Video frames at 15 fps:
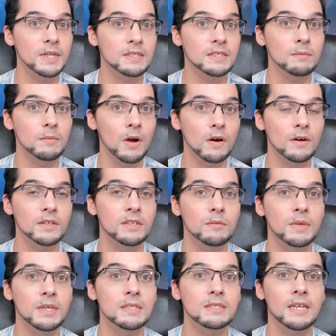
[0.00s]
some
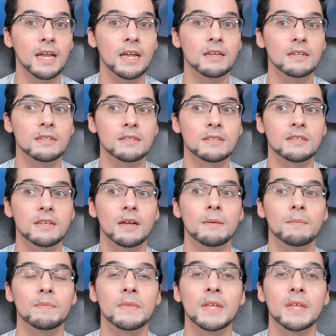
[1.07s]
arguments, and some,